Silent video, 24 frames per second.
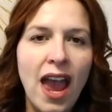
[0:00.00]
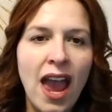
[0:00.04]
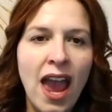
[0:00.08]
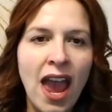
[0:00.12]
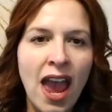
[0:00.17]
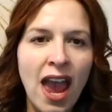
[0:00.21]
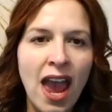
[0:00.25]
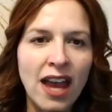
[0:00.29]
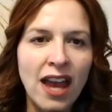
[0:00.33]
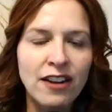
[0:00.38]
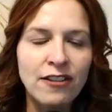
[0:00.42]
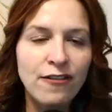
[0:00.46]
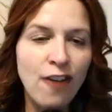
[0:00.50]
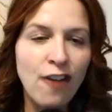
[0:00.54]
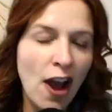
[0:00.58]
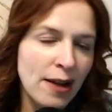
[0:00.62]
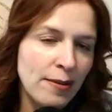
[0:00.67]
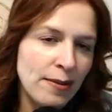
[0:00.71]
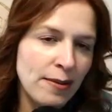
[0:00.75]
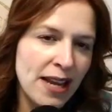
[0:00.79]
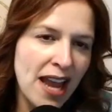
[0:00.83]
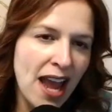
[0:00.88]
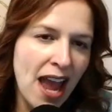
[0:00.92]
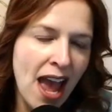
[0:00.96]
and
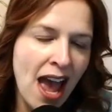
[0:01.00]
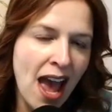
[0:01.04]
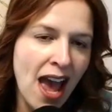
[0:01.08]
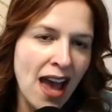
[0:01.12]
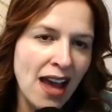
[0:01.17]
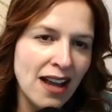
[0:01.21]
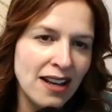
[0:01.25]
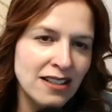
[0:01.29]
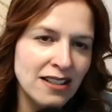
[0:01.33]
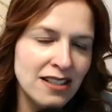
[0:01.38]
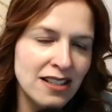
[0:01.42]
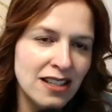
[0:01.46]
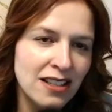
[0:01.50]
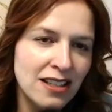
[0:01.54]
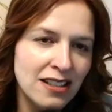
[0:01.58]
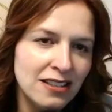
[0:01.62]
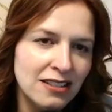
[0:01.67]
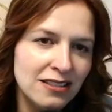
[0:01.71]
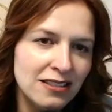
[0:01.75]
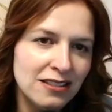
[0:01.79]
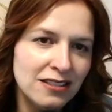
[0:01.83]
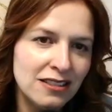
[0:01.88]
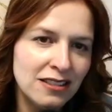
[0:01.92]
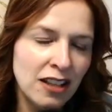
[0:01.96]
find me at
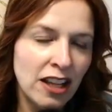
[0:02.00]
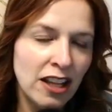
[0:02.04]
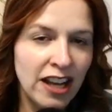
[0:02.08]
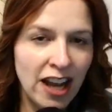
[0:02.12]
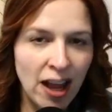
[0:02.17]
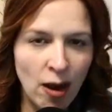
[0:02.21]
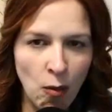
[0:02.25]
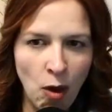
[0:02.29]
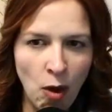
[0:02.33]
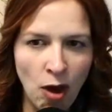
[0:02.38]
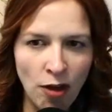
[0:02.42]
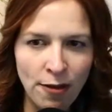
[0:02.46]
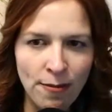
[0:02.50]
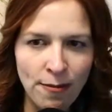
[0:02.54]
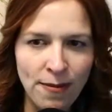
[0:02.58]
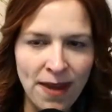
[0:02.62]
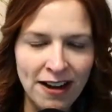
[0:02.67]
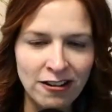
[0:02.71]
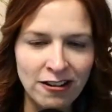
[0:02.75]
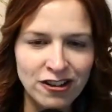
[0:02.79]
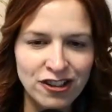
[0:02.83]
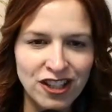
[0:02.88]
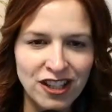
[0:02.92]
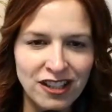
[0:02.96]

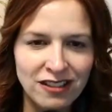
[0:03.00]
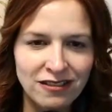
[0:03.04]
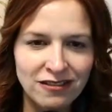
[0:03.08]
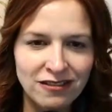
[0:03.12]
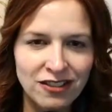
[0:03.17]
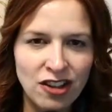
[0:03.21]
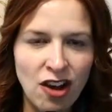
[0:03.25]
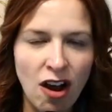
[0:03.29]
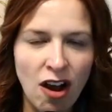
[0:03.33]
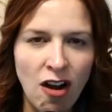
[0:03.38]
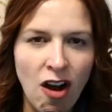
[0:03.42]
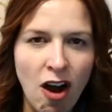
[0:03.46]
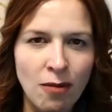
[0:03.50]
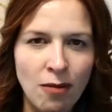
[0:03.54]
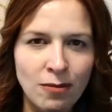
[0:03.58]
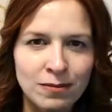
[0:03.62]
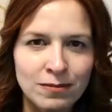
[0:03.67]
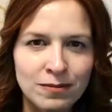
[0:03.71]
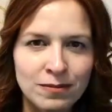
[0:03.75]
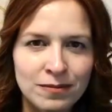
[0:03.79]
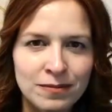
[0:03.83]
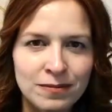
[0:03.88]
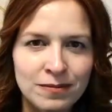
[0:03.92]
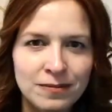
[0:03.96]

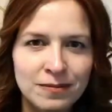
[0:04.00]
LynetteWealthofEnergy.com.